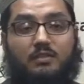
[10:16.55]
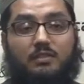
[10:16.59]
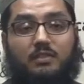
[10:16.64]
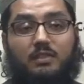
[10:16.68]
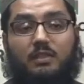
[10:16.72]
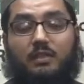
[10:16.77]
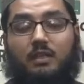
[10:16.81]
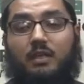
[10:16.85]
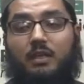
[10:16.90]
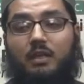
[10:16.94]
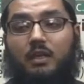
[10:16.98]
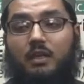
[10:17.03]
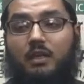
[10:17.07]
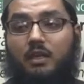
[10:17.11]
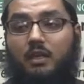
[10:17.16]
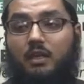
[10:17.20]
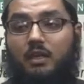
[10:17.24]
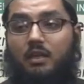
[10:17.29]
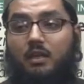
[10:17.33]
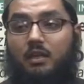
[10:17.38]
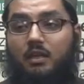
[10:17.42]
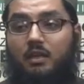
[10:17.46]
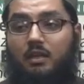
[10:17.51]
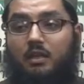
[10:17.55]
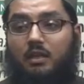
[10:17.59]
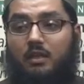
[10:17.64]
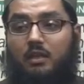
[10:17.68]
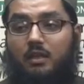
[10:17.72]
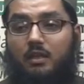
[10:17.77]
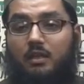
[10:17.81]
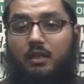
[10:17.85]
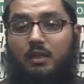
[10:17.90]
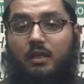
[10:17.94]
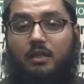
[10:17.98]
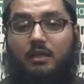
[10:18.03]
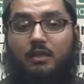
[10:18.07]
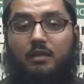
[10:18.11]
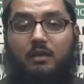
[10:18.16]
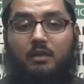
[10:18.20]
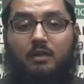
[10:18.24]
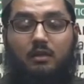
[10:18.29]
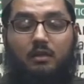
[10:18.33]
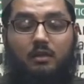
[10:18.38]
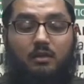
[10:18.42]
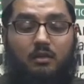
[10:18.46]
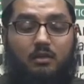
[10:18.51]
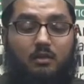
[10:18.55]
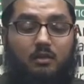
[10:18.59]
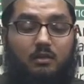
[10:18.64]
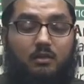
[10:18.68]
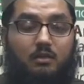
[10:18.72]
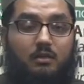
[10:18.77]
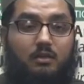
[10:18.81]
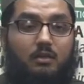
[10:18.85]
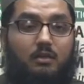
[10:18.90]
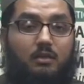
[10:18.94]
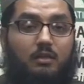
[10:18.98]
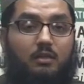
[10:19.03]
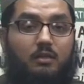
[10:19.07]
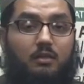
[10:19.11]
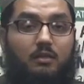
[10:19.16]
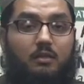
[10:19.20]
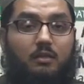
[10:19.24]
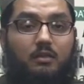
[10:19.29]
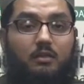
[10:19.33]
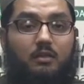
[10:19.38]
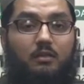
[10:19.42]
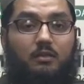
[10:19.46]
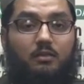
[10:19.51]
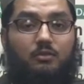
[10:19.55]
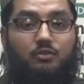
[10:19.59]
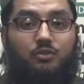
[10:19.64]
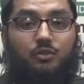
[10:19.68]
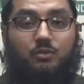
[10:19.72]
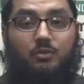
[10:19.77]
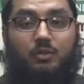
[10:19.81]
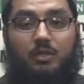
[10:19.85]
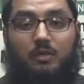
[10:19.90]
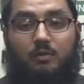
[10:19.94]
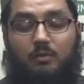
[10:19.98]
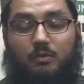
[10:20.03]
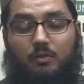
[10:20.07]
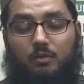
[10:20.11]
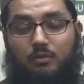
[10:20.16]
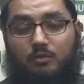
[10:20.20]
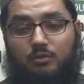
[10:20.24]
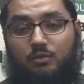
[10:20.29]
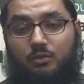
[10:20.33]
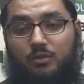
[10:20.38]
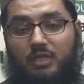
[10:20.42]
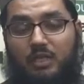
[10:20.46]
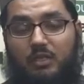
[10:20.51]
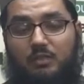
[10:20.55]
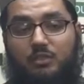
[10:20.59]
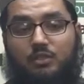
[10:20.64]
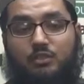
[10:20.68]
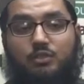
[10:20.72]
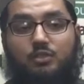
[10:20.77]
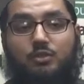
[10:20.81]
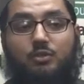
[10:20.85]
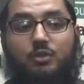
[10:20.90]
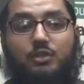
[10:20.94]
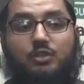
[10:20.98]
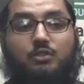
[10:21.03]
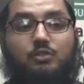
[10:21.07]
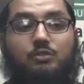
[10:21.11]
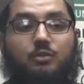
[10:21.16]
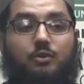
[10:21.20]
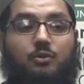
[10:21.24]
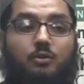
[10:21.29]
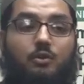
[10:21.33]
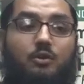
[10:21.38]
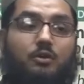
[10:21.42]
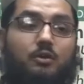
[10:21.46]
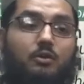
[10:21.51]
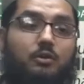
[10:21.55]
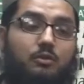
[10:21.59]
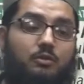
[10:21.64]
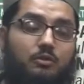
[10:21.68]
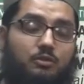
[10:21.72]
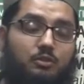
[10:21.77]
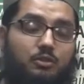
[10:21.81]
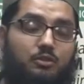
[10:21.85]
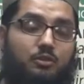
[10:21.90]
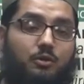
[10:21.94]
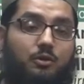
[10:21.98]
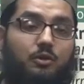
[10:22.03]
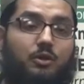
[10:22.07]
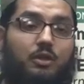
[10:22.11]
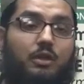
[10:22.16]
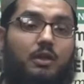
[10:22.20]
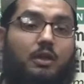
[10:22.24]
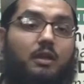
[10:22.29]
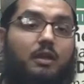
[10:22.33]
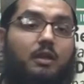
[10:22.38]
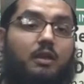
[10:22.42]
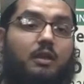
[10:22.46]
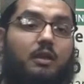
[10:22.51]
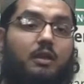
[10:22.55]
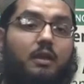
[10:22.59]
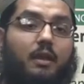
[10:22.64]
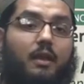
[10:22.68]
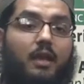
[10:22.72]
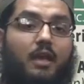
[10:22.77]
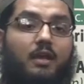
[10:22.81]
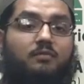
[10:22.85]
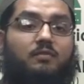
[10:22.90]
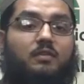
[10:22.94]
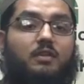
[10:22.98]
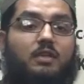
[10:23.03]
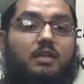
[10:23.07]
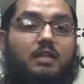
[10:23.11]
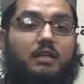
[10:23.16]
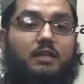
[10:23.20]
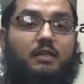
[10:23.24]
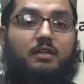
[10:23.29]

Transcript: thing. And so to cut the short, after a